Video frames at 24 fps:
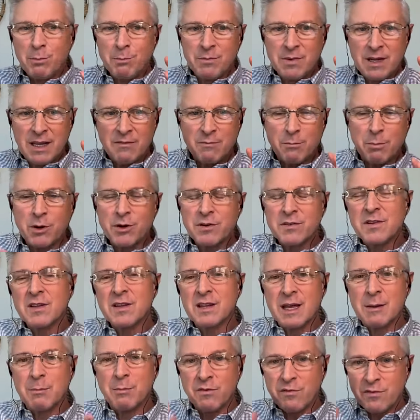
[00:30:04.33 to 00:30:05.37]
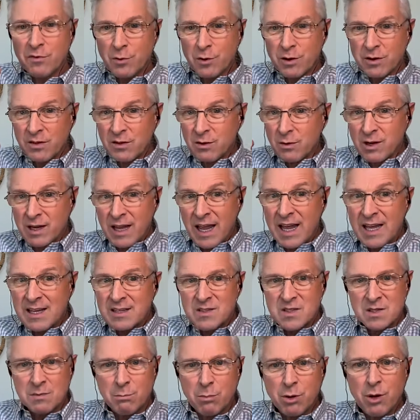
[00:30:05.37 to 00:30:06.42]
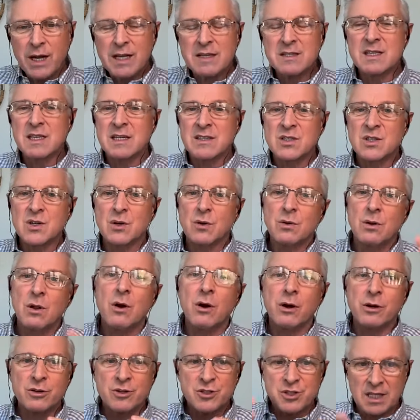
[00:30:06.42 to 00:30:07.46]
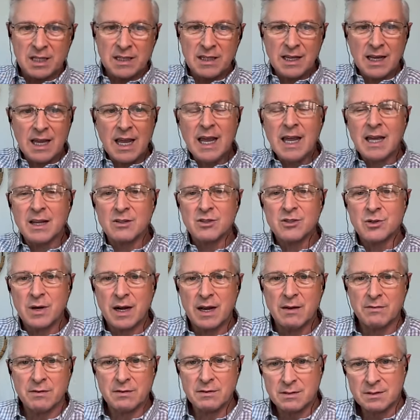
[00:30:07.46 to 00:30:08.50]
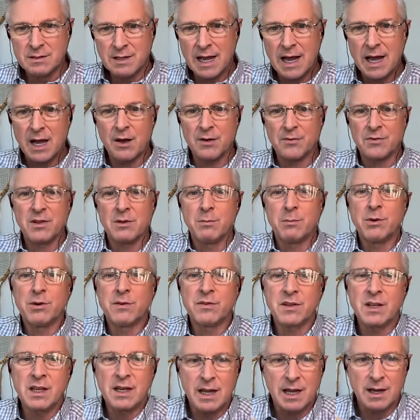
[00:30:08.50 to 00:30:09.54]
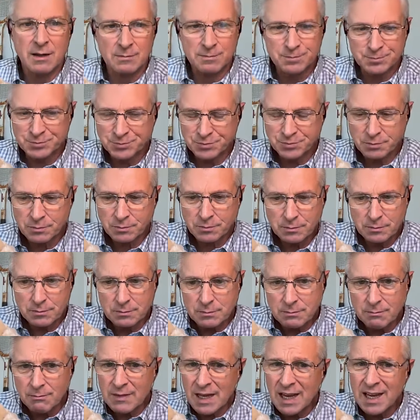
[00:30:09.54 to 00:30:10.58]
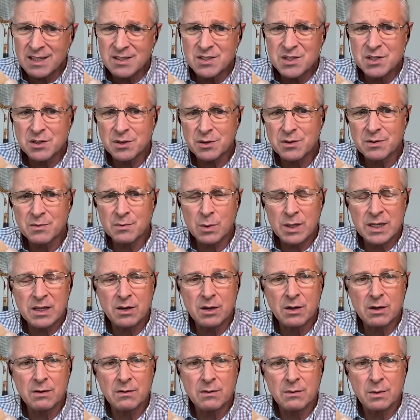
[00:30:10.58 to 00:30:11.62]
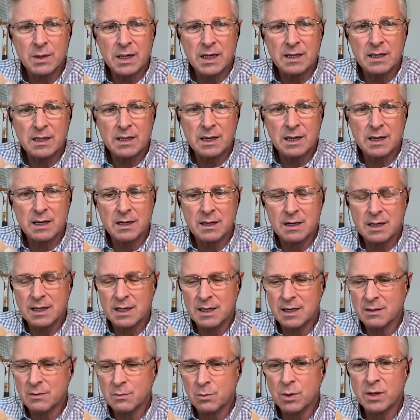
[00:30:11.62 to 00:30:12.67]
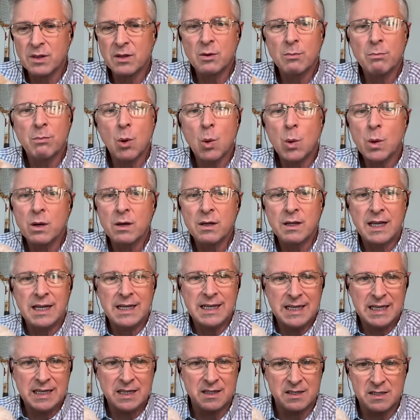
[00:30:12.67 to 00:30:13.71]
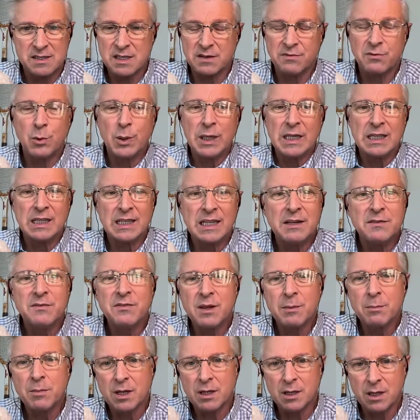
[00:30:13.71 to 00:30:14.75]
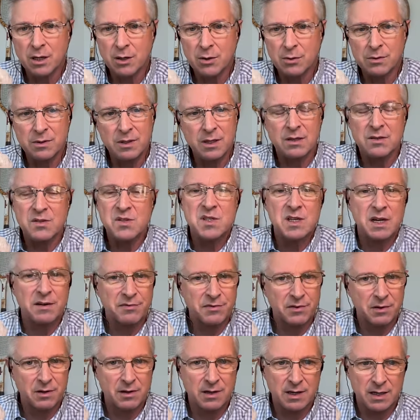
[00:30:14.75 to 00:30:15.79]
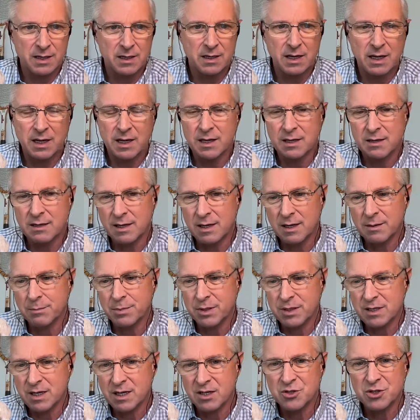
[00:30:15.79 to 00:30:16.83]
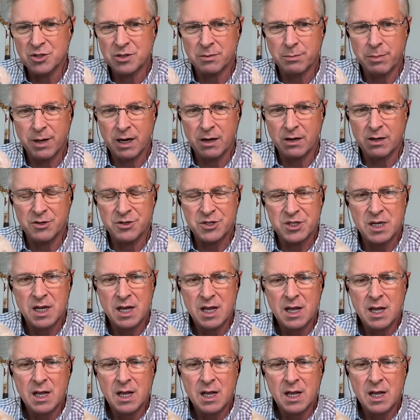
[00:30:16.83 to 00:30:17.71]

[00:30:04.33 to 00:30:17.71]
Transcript: give birth to them before their heads and brains get so large that they can't travel out the birth canal. And so when they're born, they need us. If we leave them alone, they'll suffer and potentially perish.